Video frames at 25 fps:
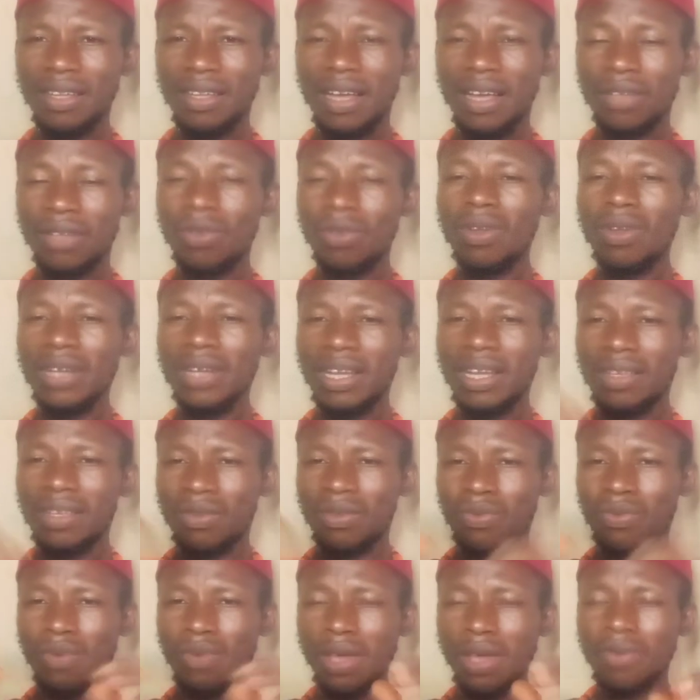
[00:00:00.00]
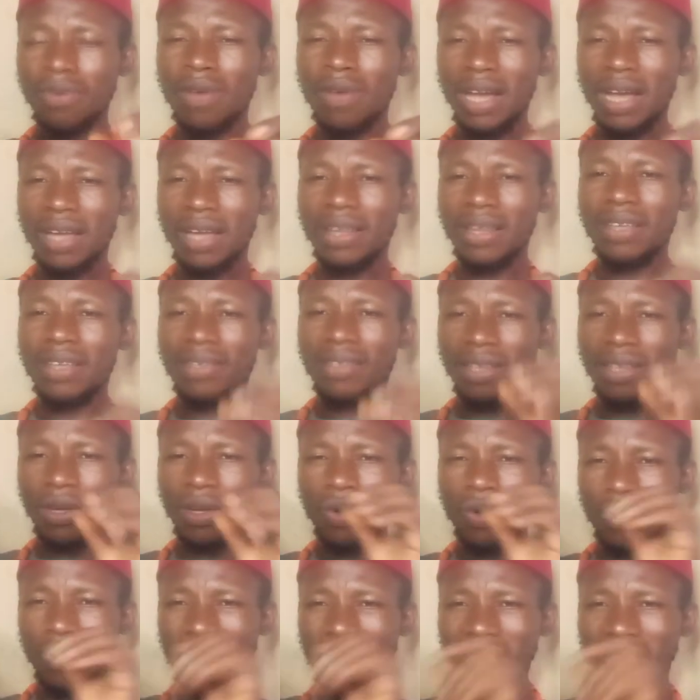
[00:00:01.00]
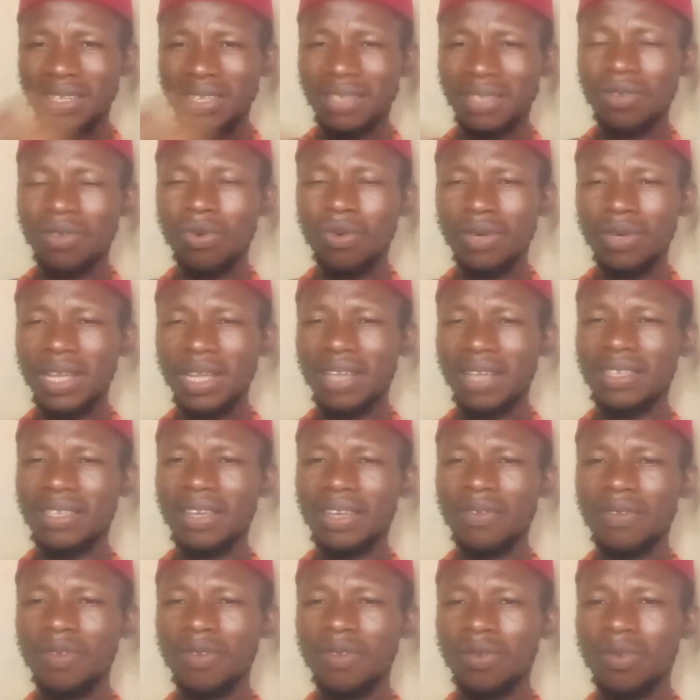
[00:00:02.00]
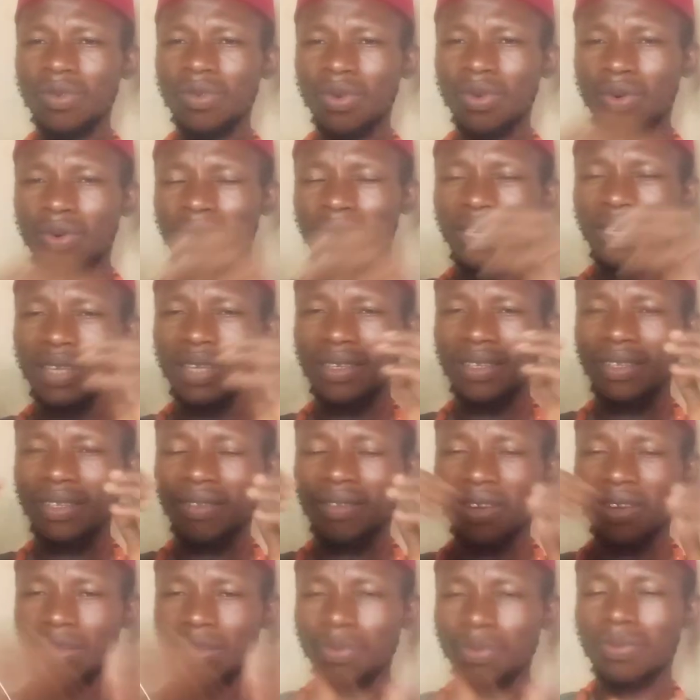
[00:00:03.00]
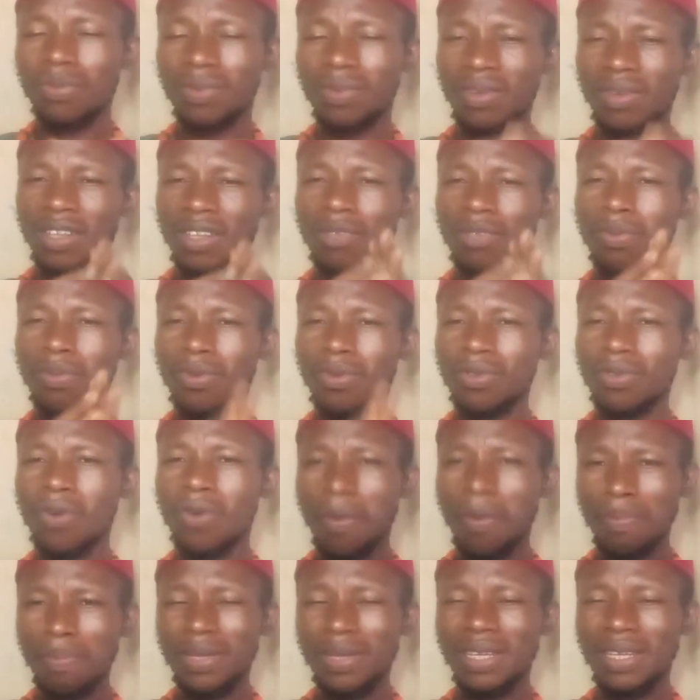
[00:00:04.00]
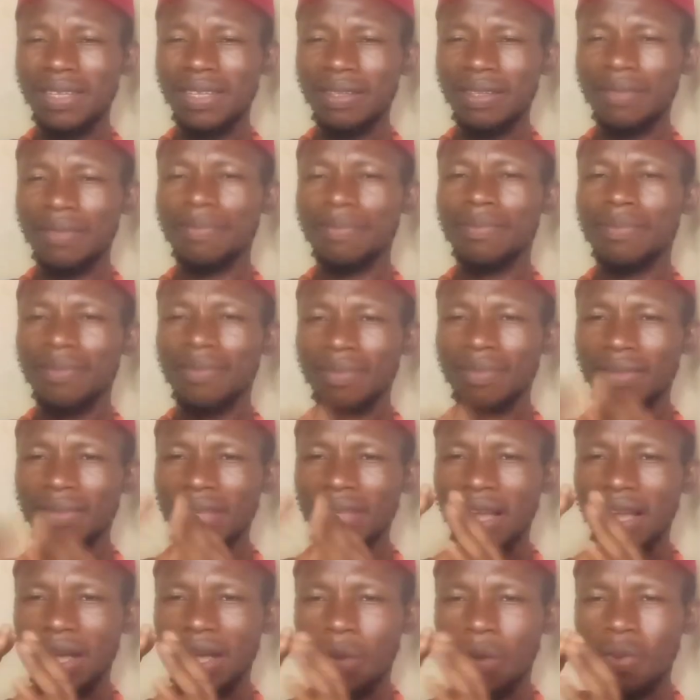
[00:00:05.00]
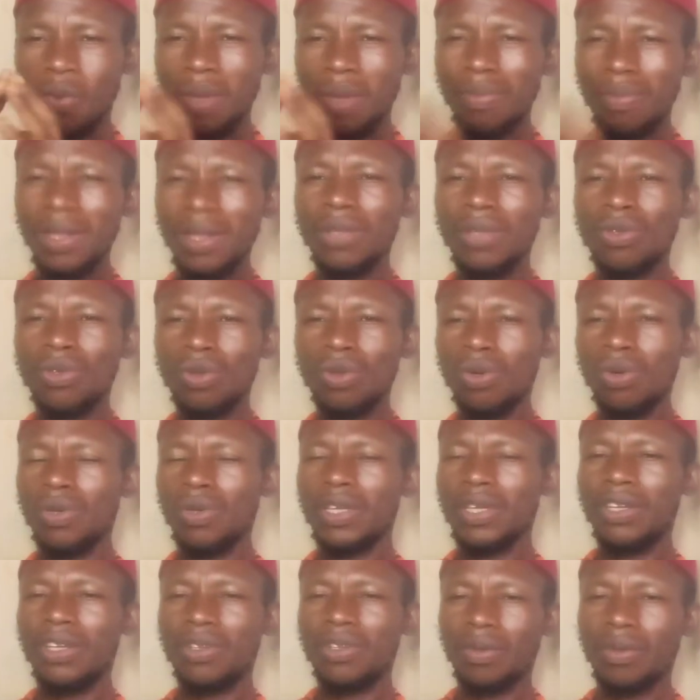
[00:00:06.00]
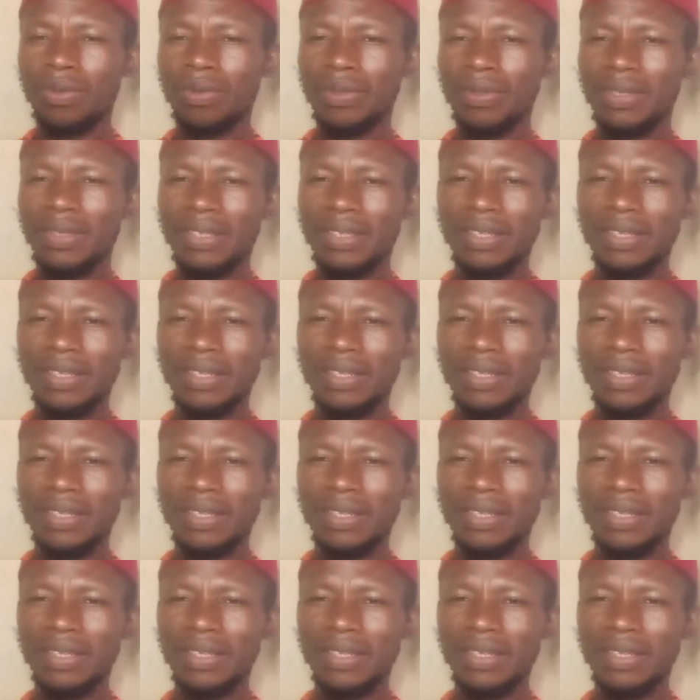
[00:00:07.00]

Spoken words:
As long as where you are, there's a courier service or there's a transport company, I can waybill it to your location.